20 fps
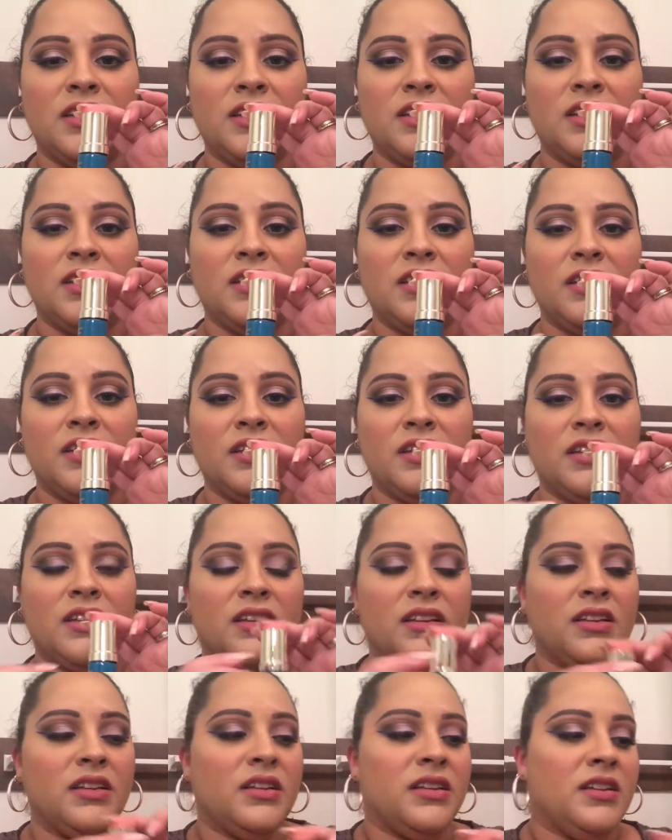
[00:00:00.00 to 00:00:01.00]

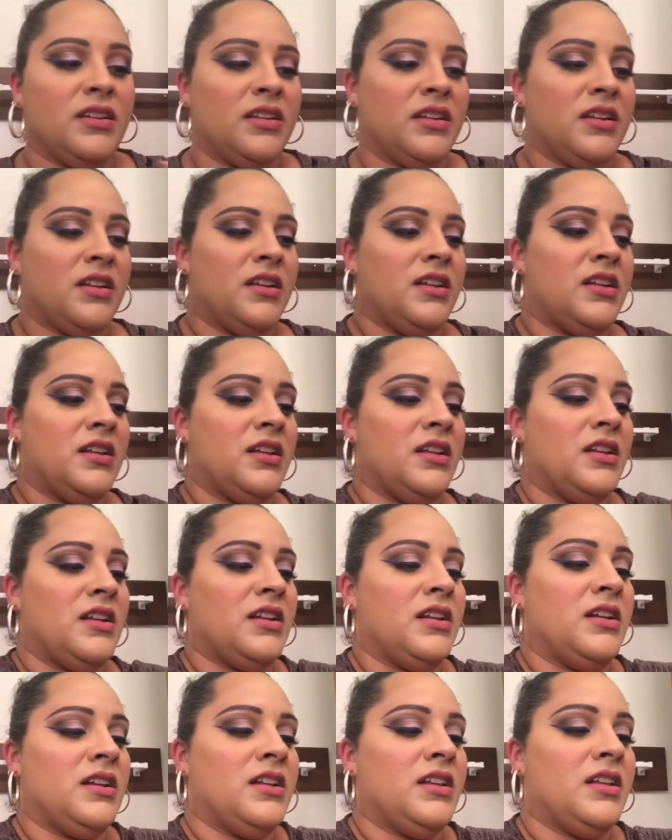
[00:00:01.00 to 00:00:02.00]
Nobody speaks.